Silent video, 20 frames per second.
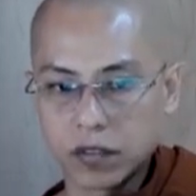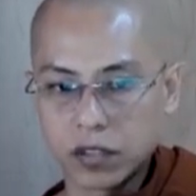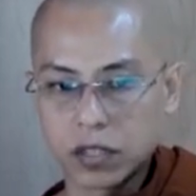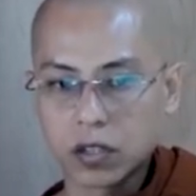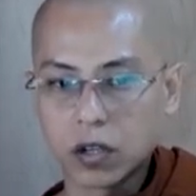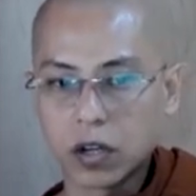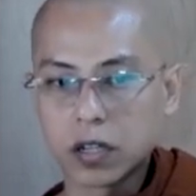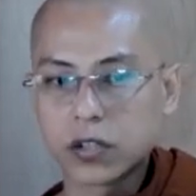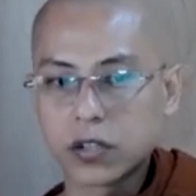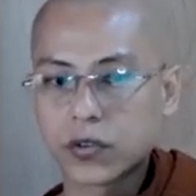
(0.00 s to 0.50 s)

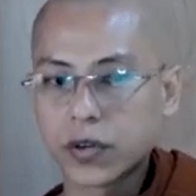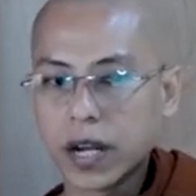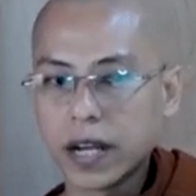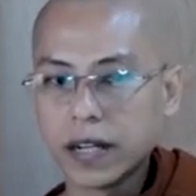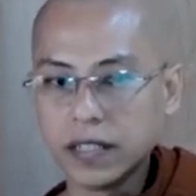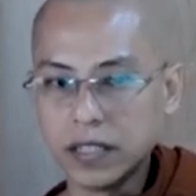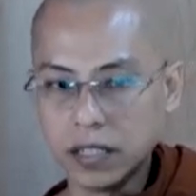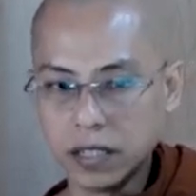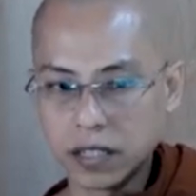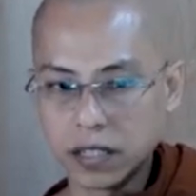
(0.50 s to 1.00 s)
It's called
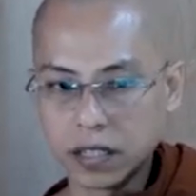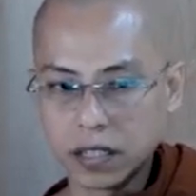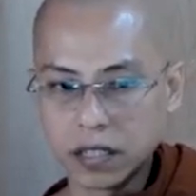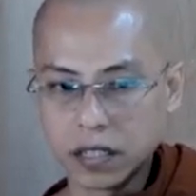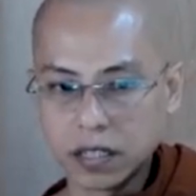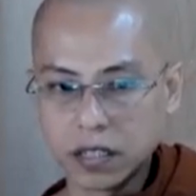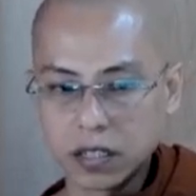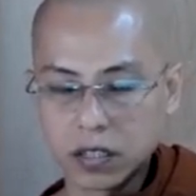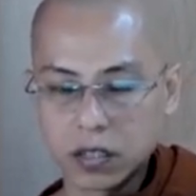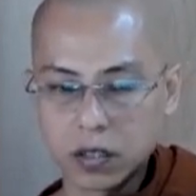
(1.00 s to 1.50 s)
trainees.
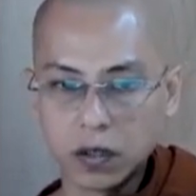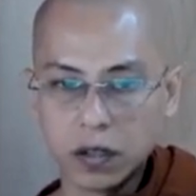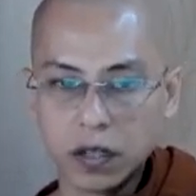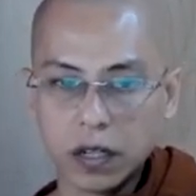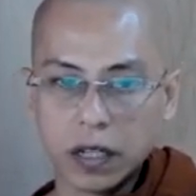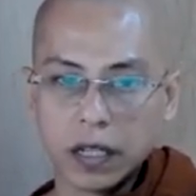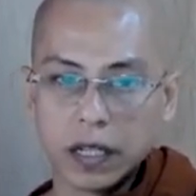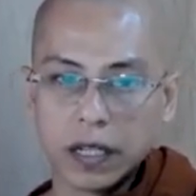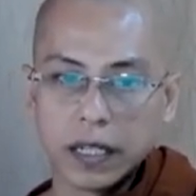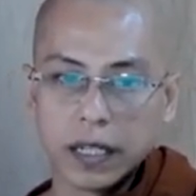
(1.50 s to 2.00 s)
So
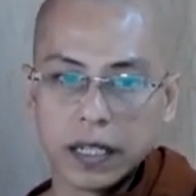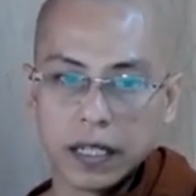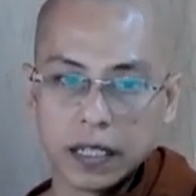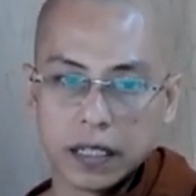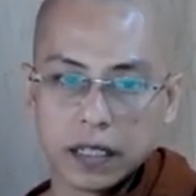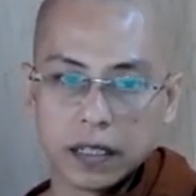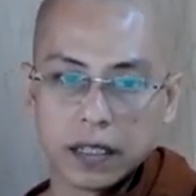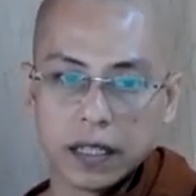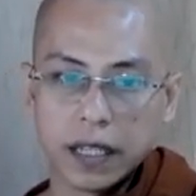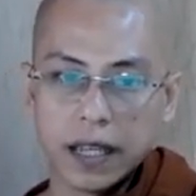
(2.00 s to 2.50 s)

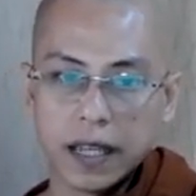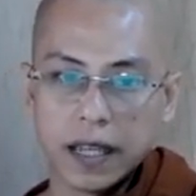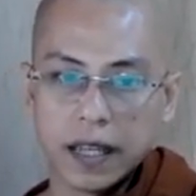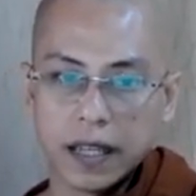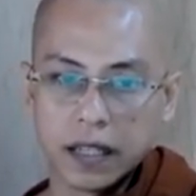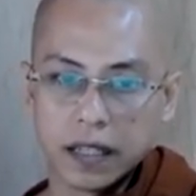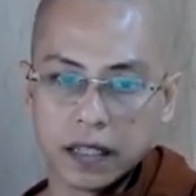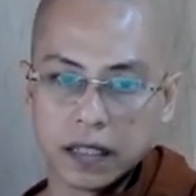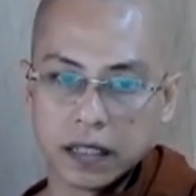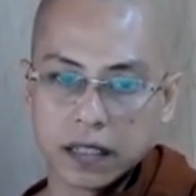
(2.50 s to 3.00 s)

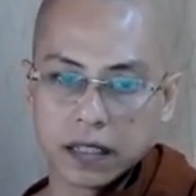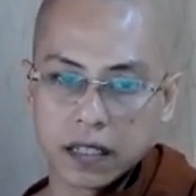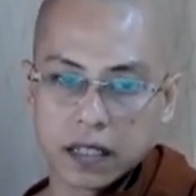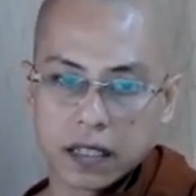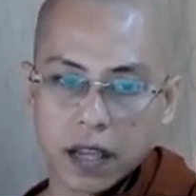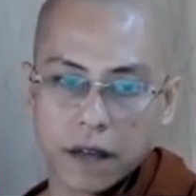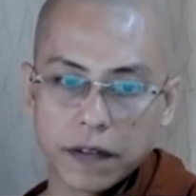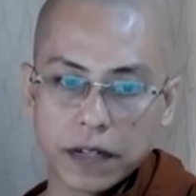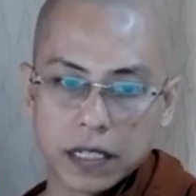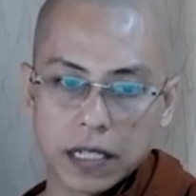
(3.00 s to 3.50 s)
they
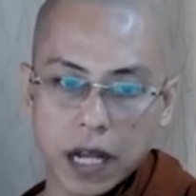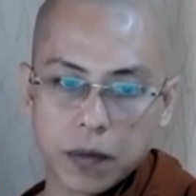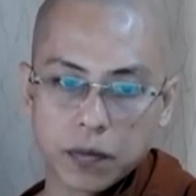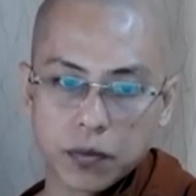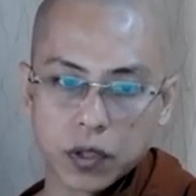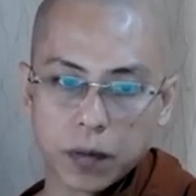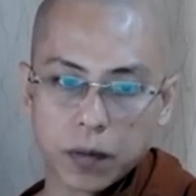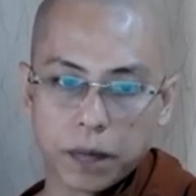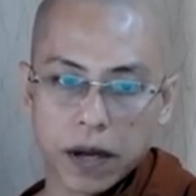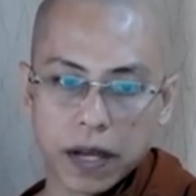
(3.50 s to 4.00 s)
7
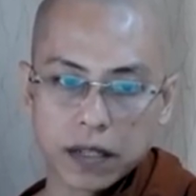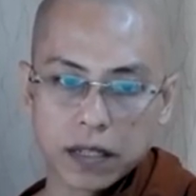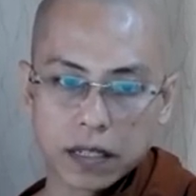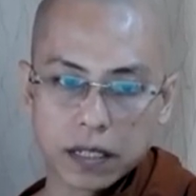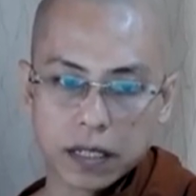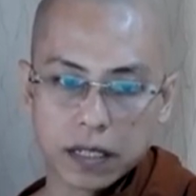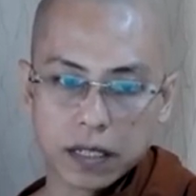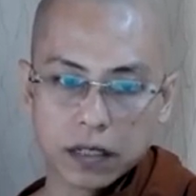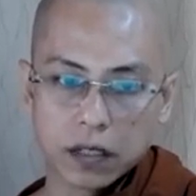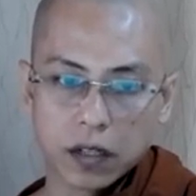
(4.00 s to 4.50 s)
types of
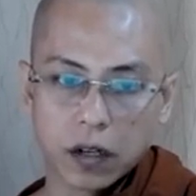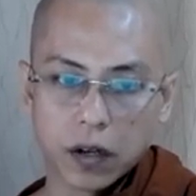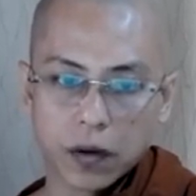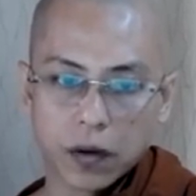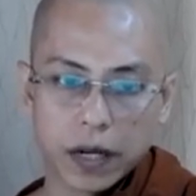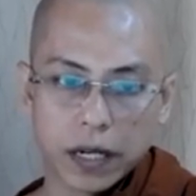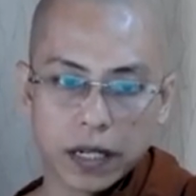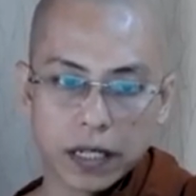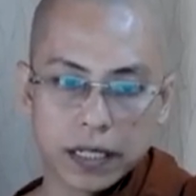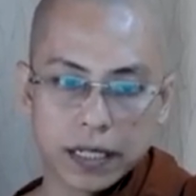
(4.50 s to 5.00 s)
person
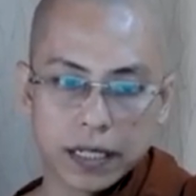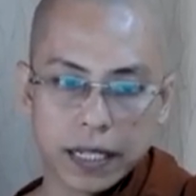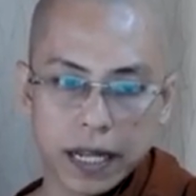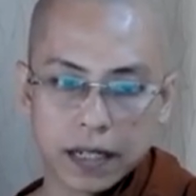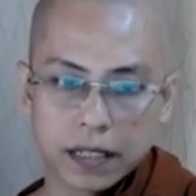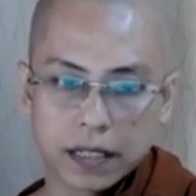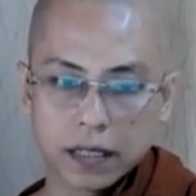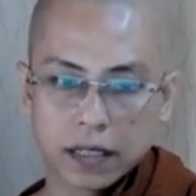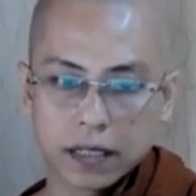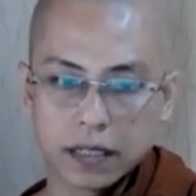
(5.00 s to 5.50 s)
already
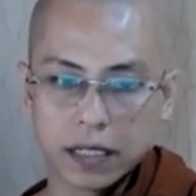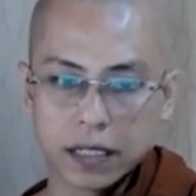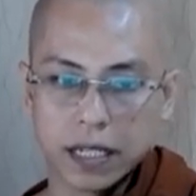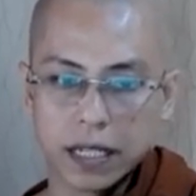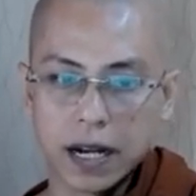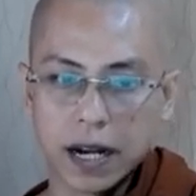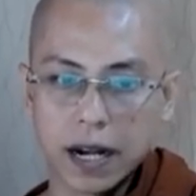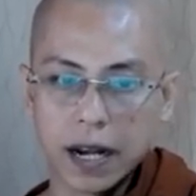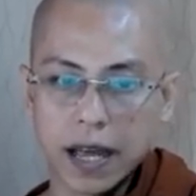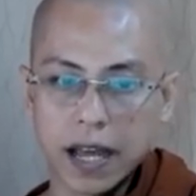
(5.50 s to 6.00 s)
get the
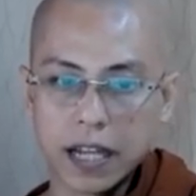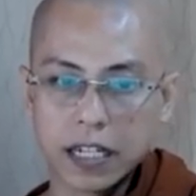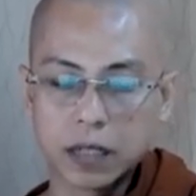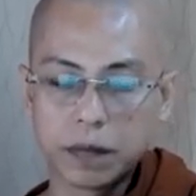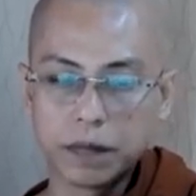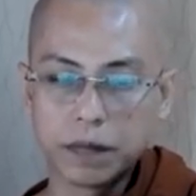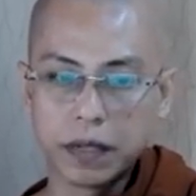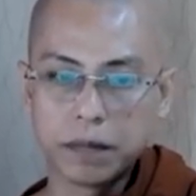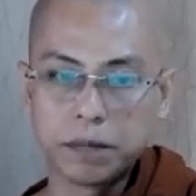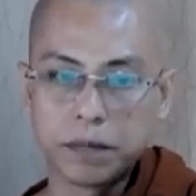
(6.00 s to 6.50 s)

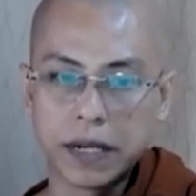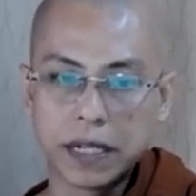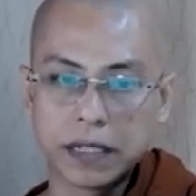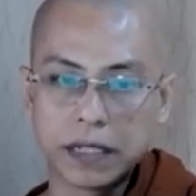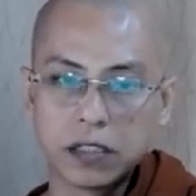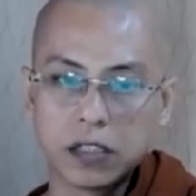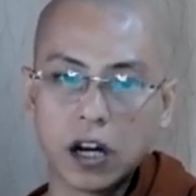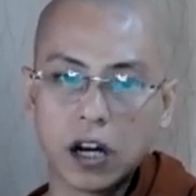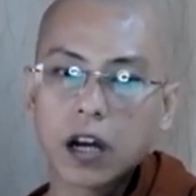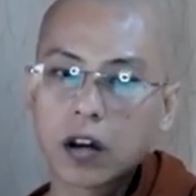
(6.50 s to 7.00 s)
enlightenment, but
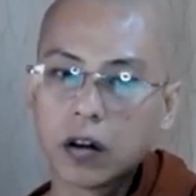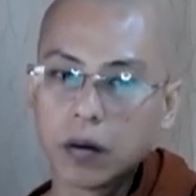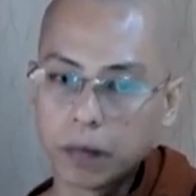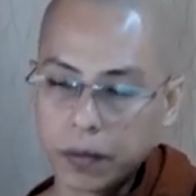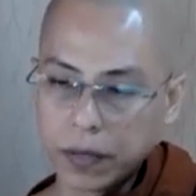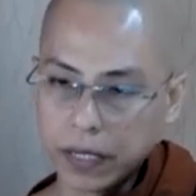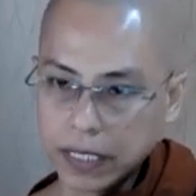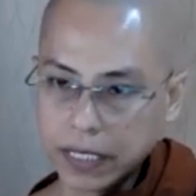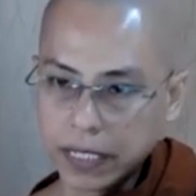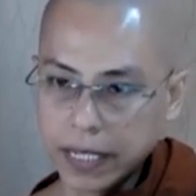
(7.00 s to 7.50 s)
not
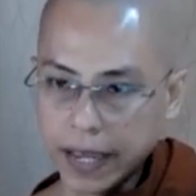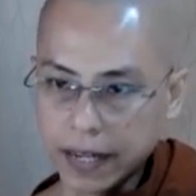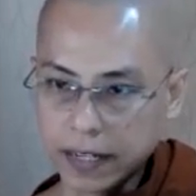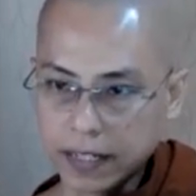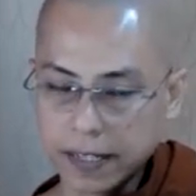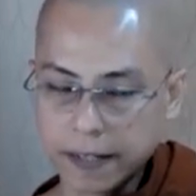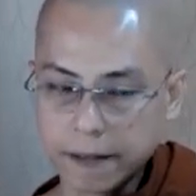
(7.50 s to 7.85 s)
complete yet.